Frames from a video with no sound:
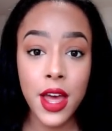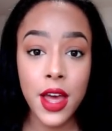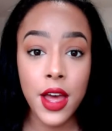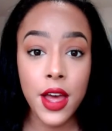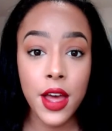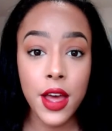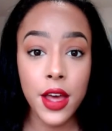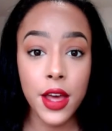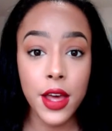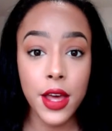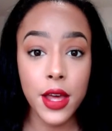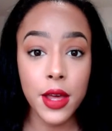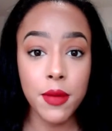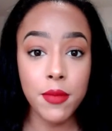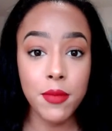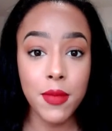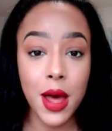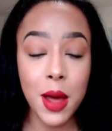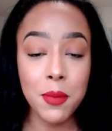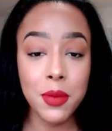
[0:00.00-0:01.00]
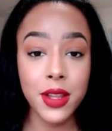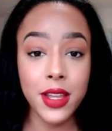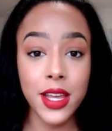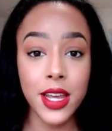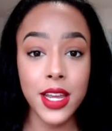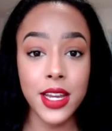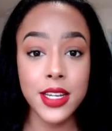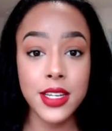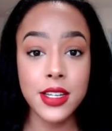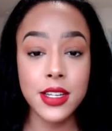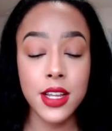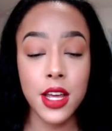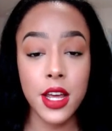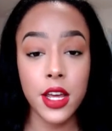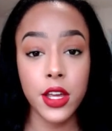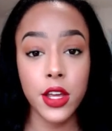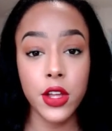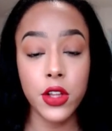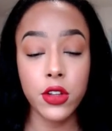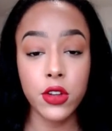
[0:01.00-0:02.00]
I played a girl
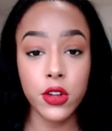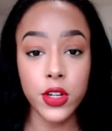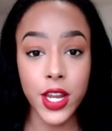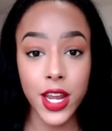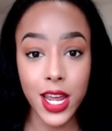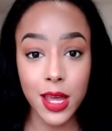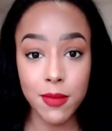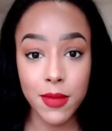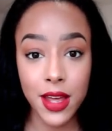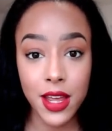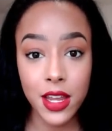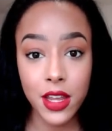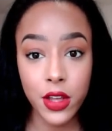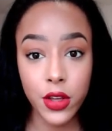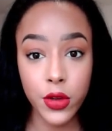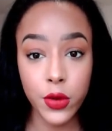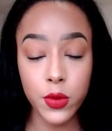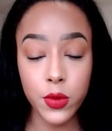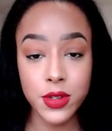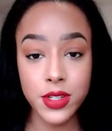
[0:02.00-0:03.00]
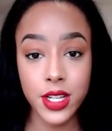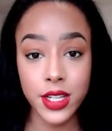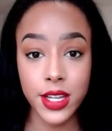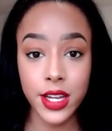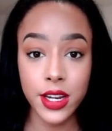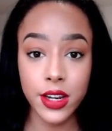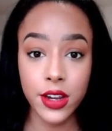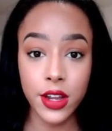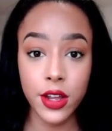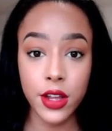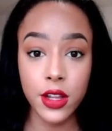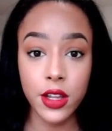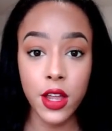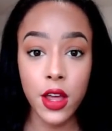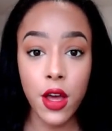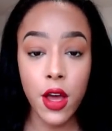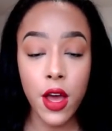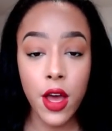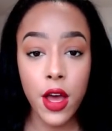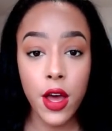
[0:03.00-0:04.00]
called Amy, who was the lead girl.
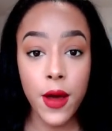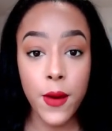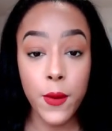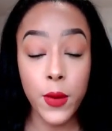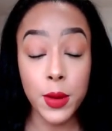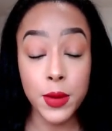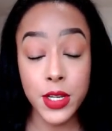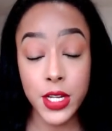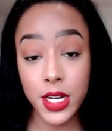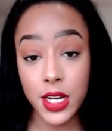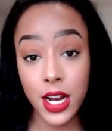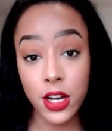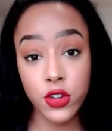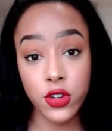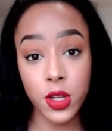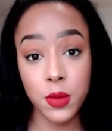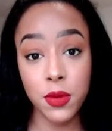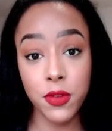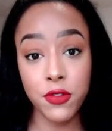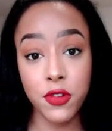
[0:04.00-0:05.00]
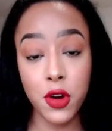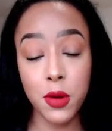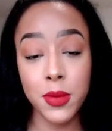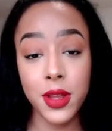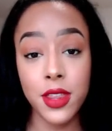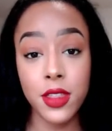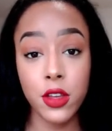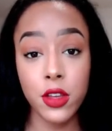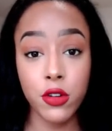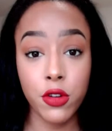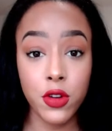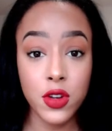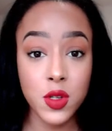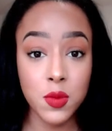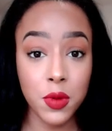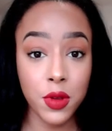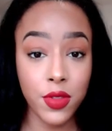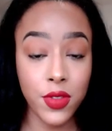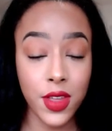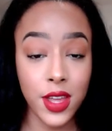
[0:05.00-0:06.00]
We did actually perform it at the Crucible
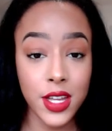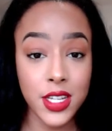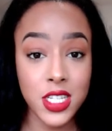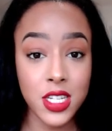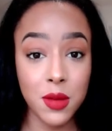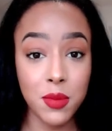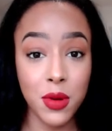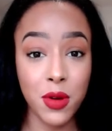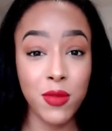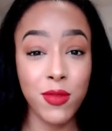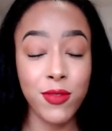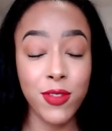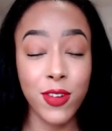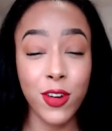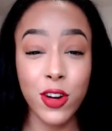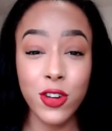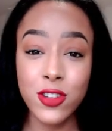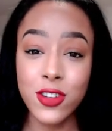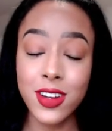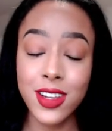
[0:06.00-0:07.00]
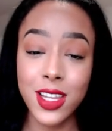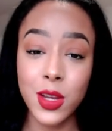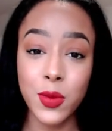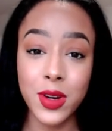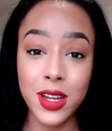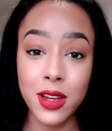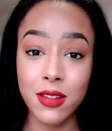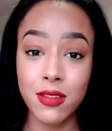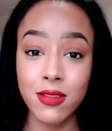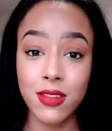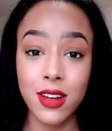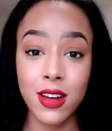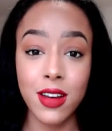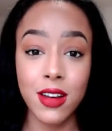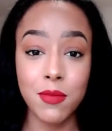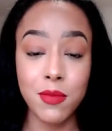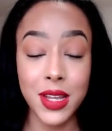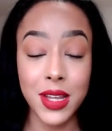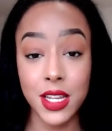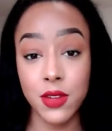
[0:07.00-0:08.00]
Theatre, but unfortunately we
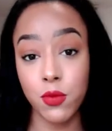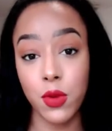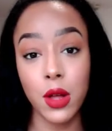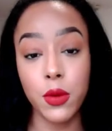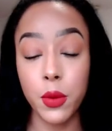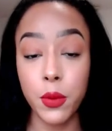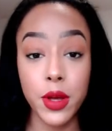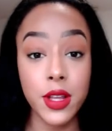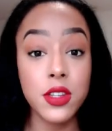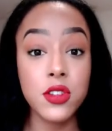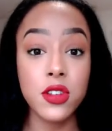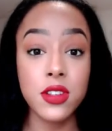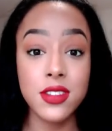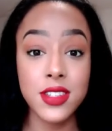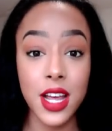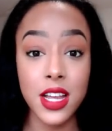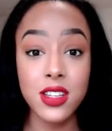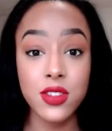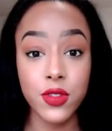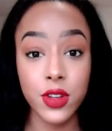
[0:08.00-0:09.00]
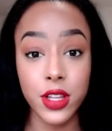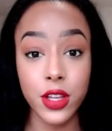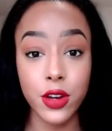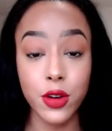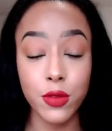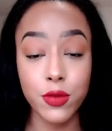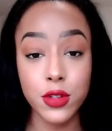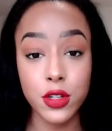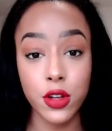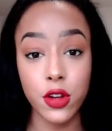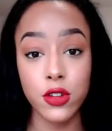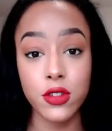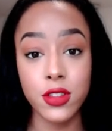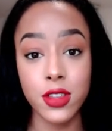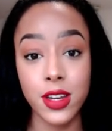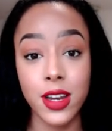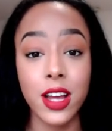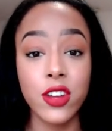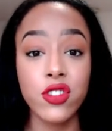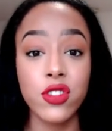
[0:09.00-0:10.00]
weren't successful enough to go to the
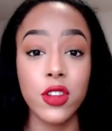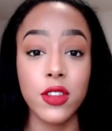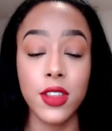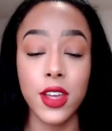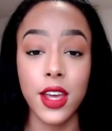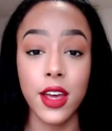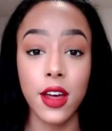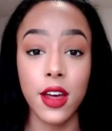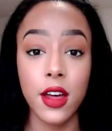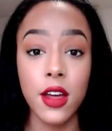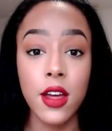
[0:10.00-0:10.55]
National Theatre.